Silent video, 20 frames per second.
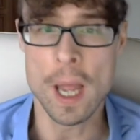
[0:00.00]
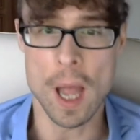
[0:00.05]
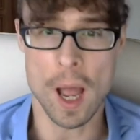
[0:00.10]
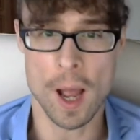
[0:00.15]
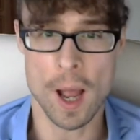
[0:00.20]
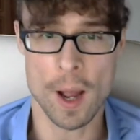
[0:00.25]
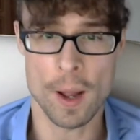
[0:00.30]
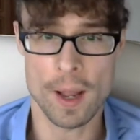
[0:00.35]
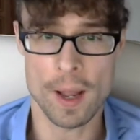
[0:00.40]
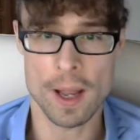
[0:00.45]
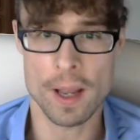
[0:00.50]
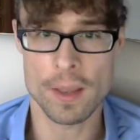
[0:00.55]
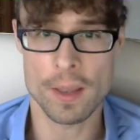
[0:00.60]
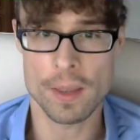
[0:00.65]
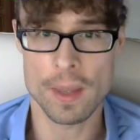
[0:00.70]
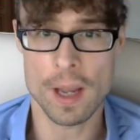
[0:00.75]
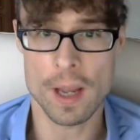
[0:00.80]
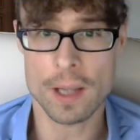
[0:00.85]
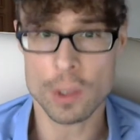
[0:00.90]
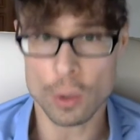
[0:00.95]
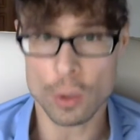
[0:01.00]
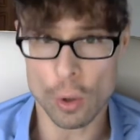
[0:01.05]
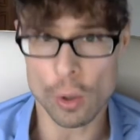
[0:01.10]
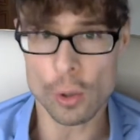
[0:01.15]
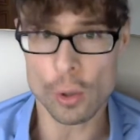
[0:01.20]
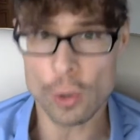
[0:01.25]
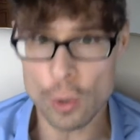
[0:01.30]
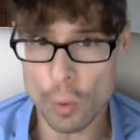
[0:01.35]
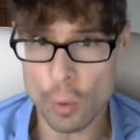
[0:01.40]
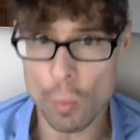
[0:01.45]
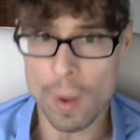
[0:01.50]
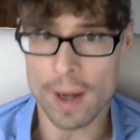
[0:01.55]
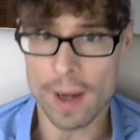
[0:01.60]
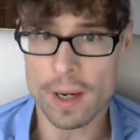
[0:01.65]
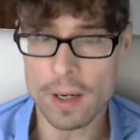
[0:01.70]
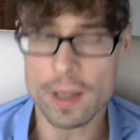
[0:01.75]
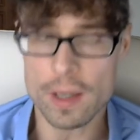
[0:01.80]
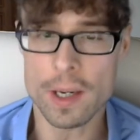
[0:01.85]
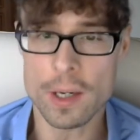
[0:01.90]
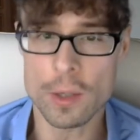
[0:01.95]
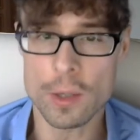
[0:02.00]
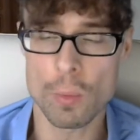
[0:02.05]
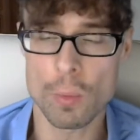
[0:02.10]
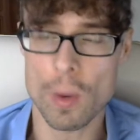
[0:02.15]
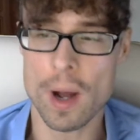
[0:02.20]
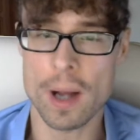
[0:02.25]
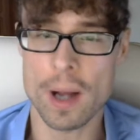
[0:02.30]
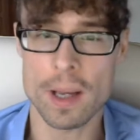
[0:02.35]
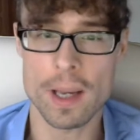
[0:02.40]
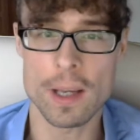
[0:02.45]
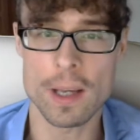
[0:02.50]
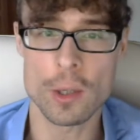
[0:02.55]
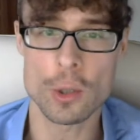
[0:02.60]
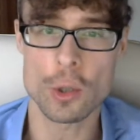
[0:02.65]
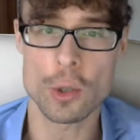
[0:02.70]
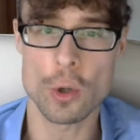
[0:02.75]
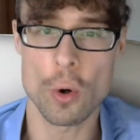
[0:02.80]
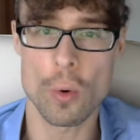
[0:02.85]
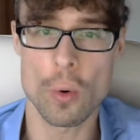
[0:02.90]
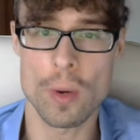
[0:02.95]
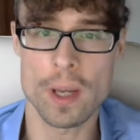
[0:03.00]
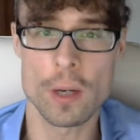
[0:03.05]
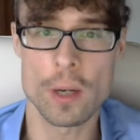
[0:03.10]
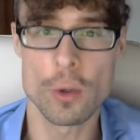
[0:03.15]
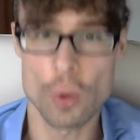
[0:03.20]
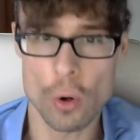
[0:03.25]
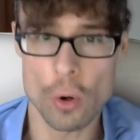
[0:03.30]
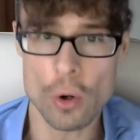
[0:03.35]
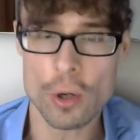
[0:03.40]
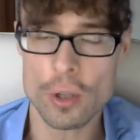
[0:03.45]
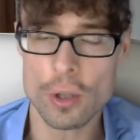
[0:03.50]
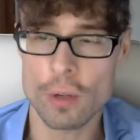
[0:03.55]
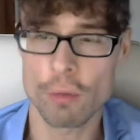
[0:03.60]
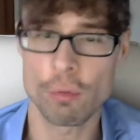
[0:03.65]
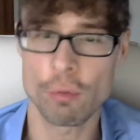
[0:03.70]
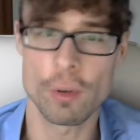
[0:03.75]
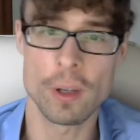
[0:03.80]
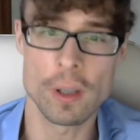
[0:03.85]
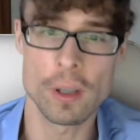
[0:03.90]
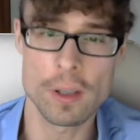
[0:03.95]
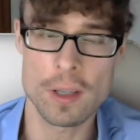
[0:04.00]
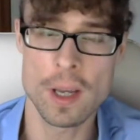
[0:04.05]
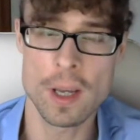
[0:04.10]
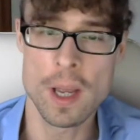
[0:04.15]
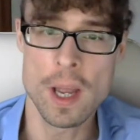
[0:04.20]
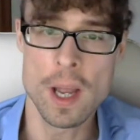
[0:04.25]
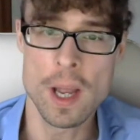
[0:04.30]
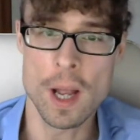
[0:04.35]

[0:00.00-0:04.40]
and that's also one reason why it's so ignored, the field,